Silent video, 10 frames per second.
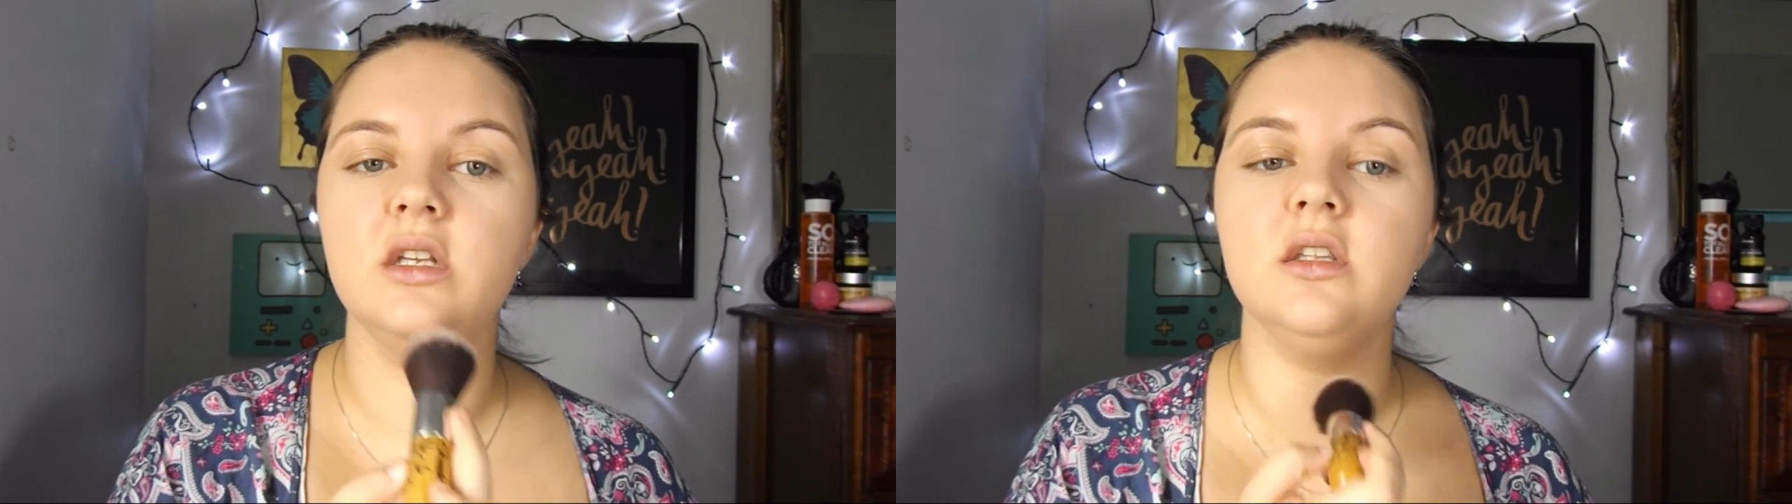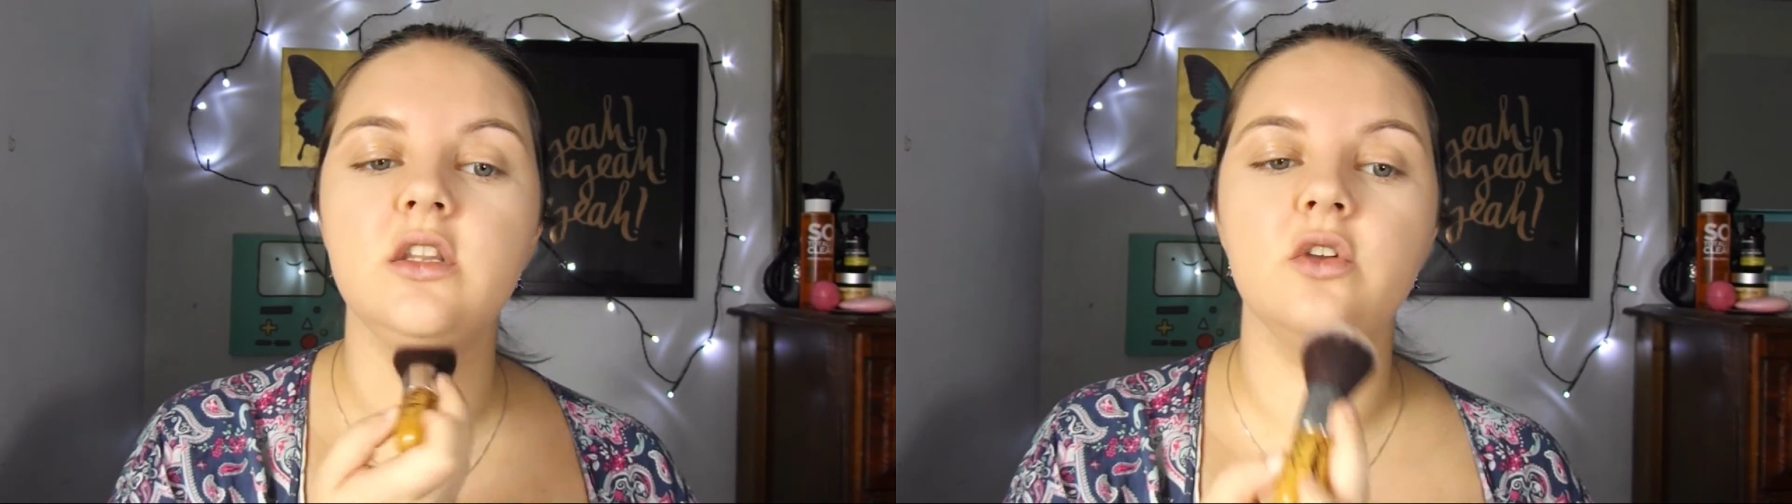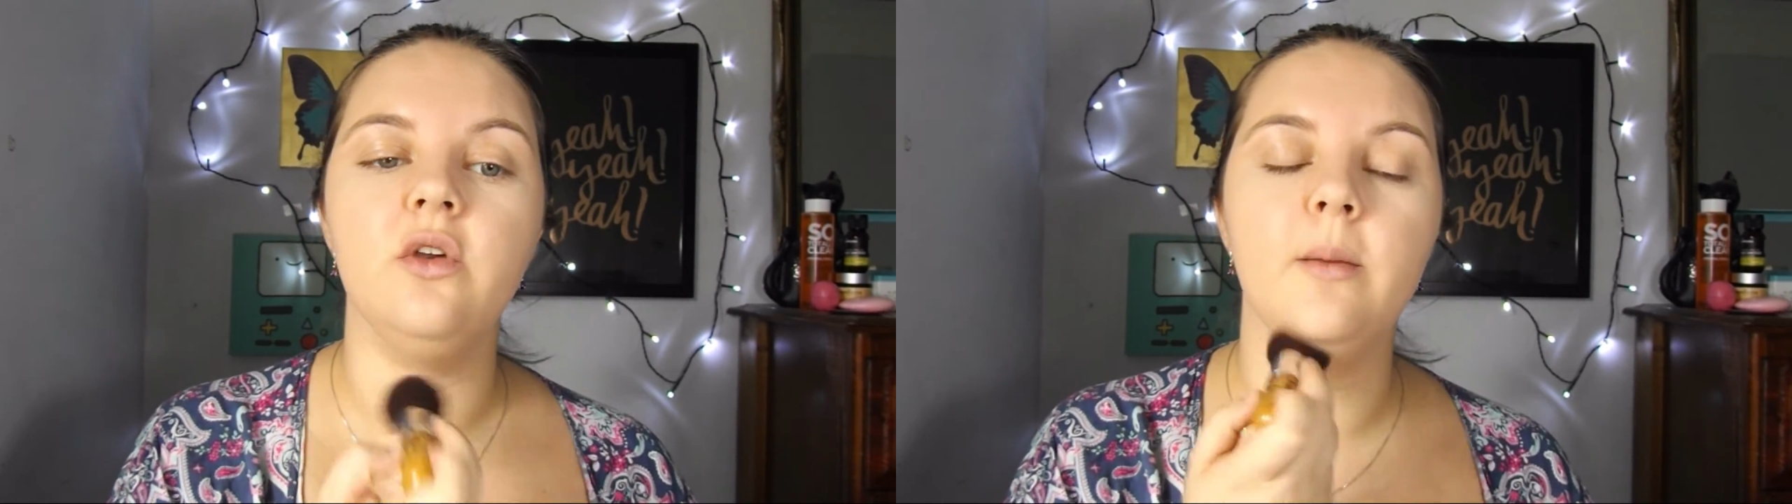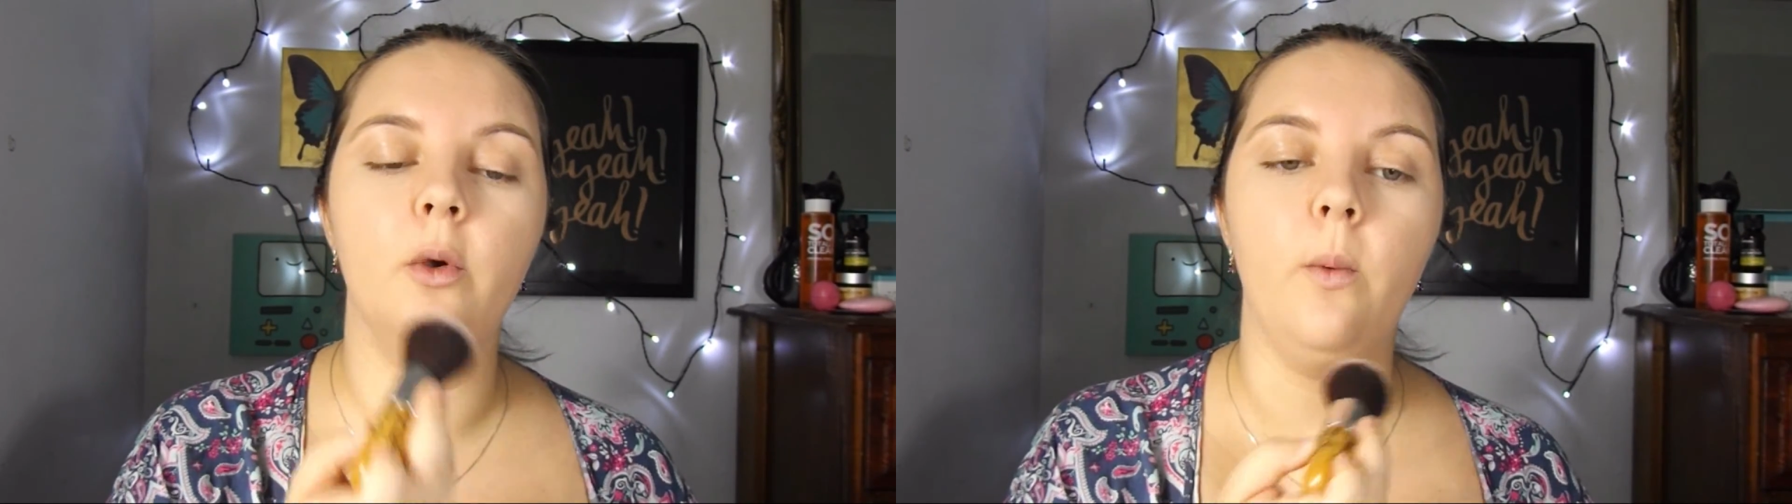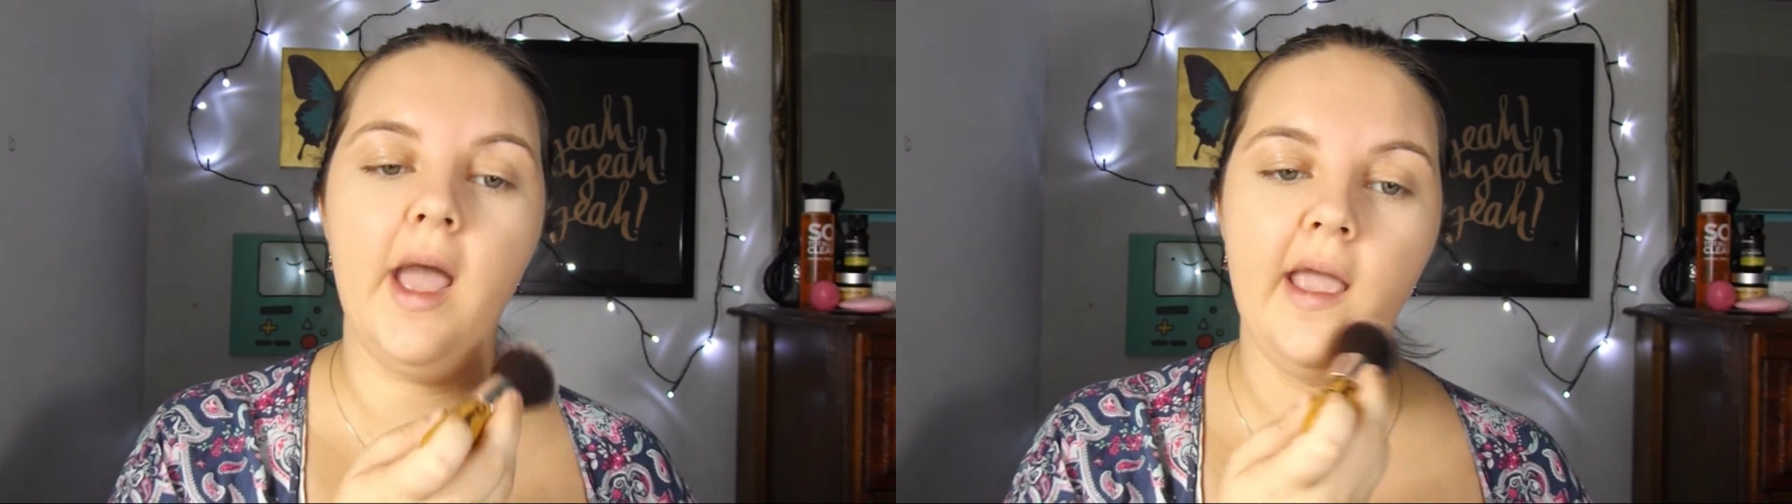
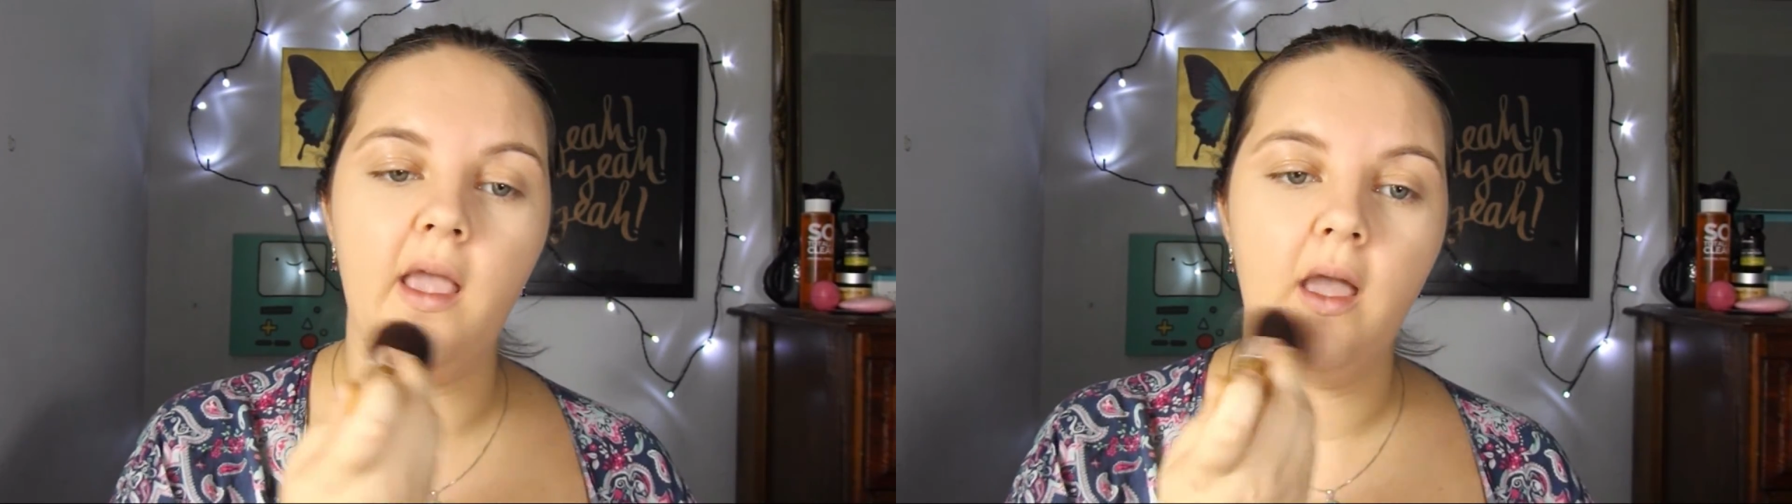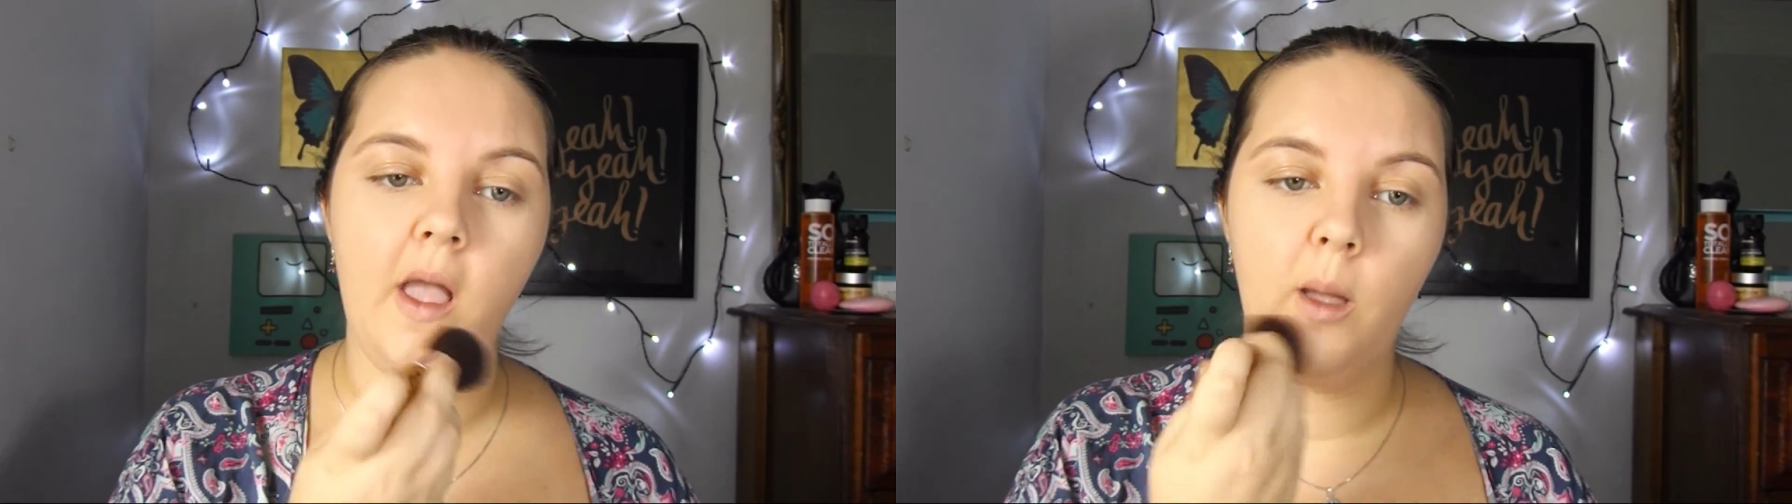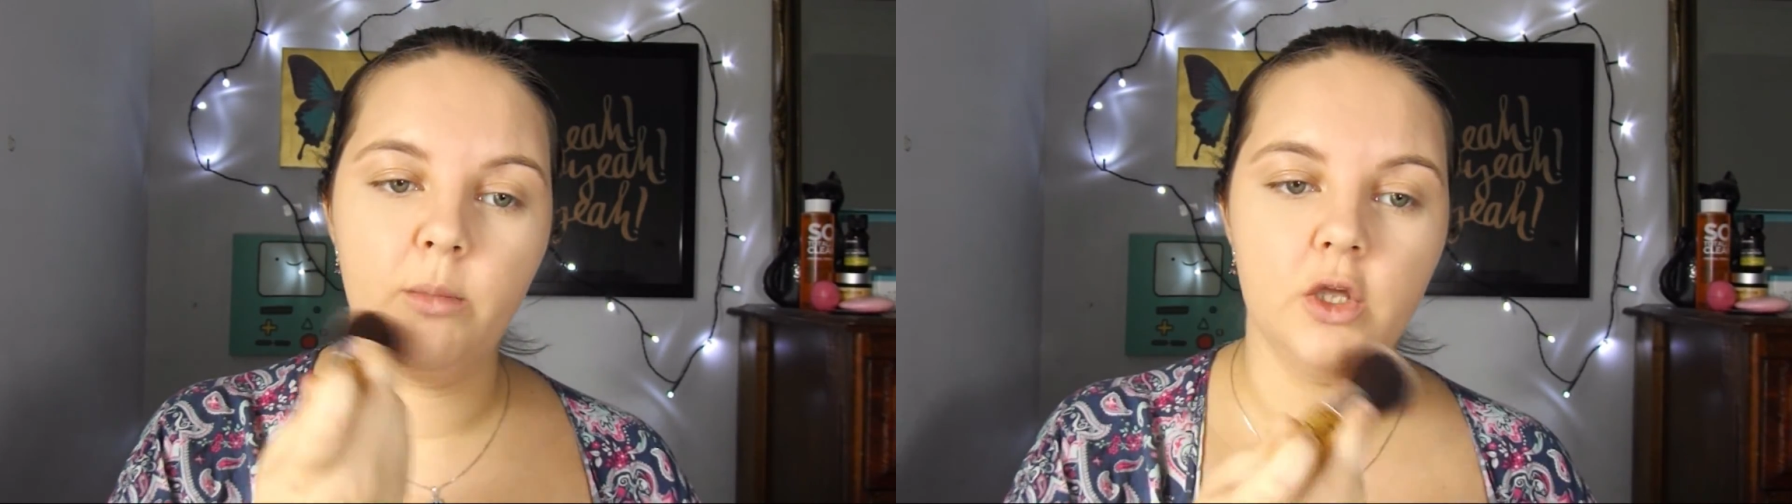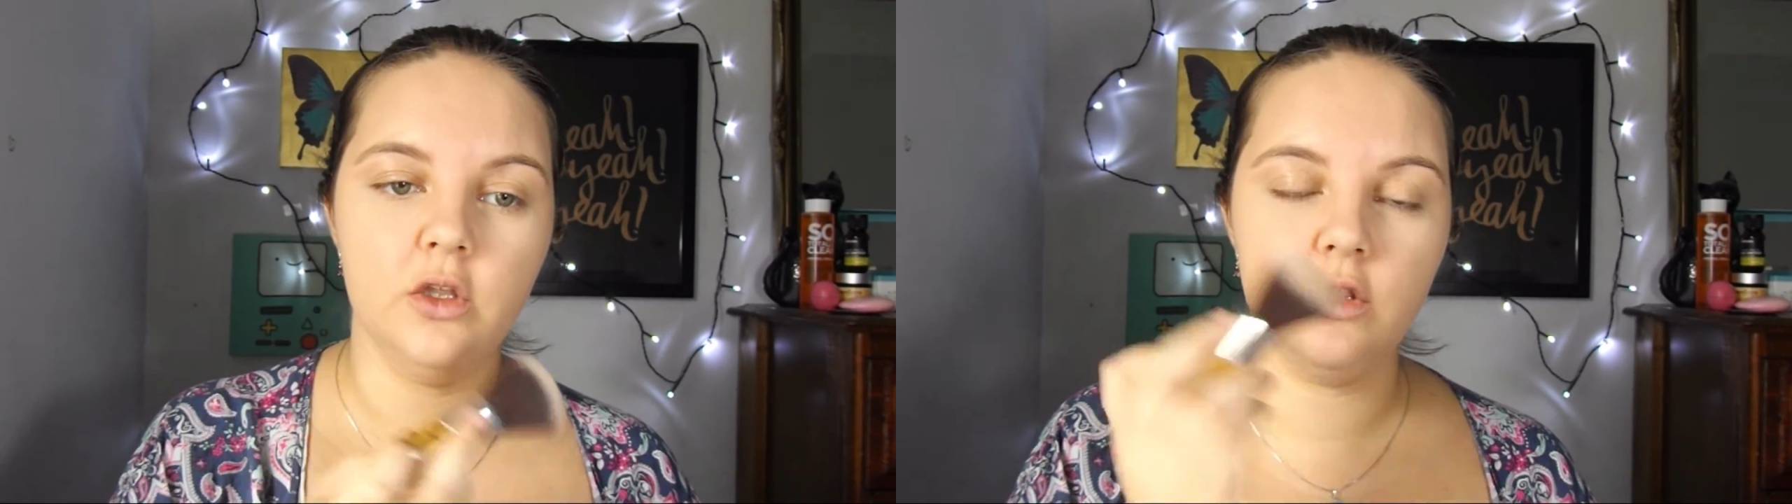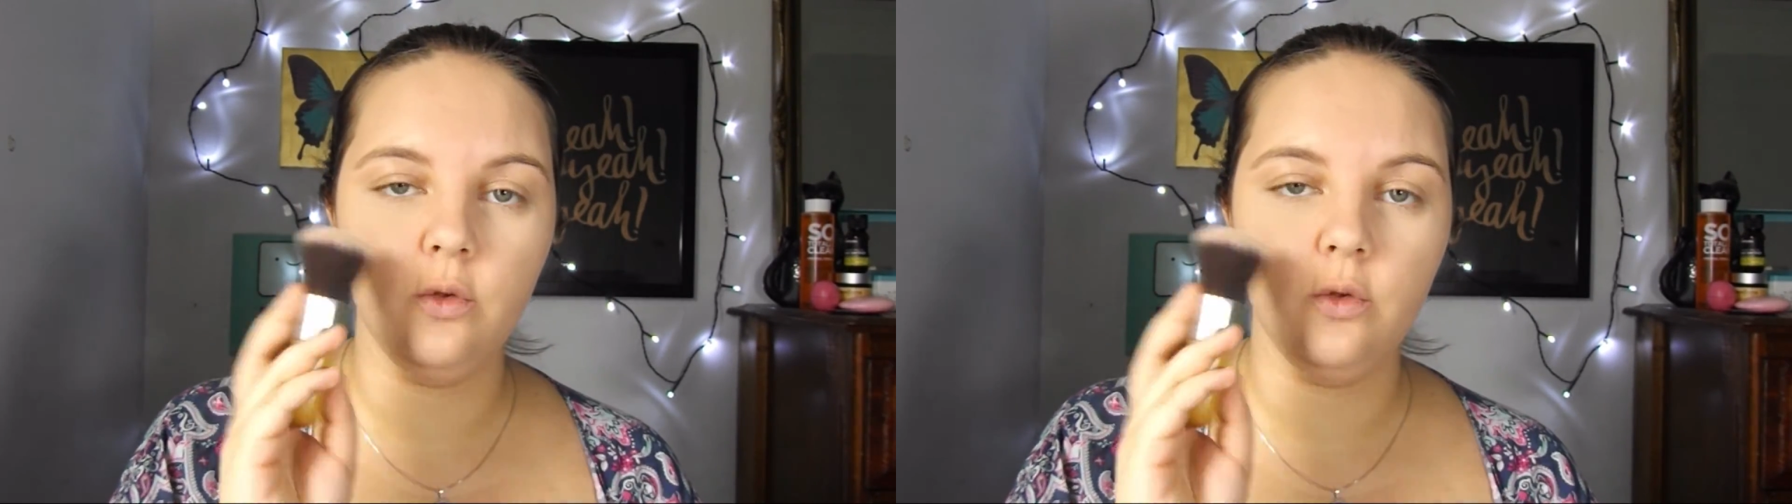Instagram way, because you